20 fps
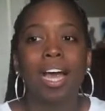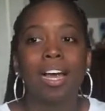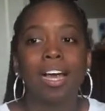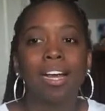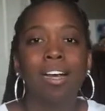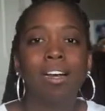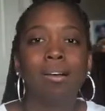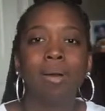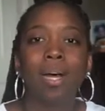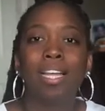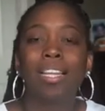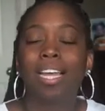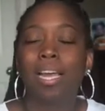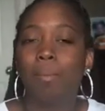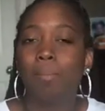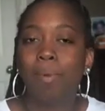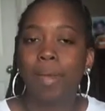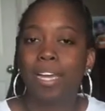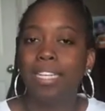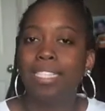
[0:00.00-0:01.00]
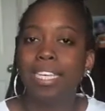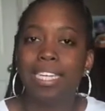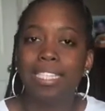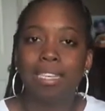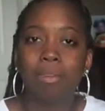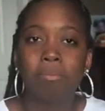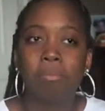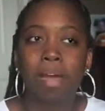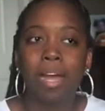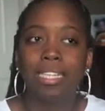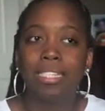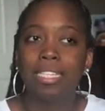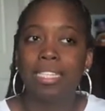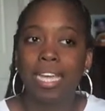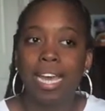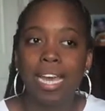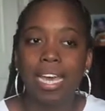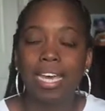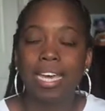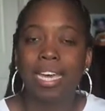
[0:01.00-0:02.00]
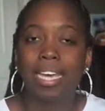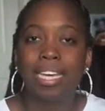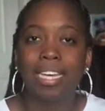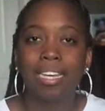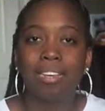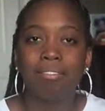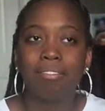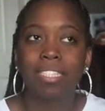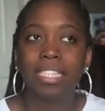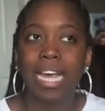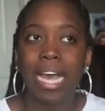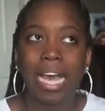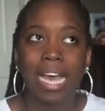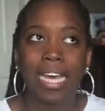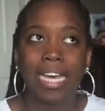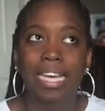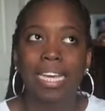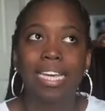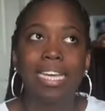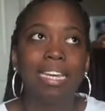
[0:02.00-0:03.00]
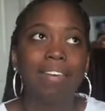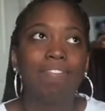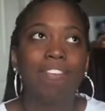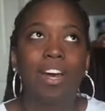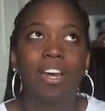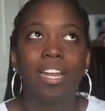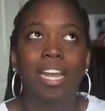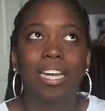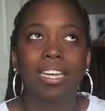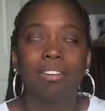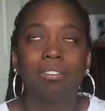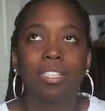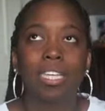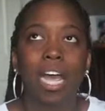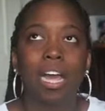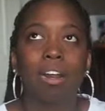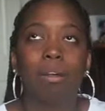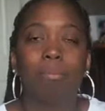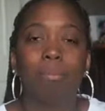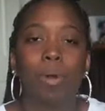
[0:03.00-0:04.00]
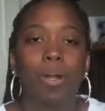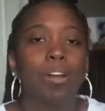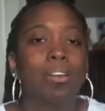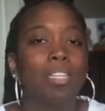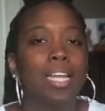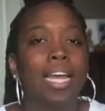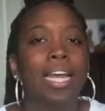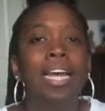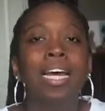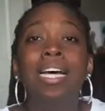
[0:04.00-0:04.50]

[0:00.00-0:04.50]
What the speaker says: I let Bae taste some of my steak, and he was like, he felt like it was kind of burnt.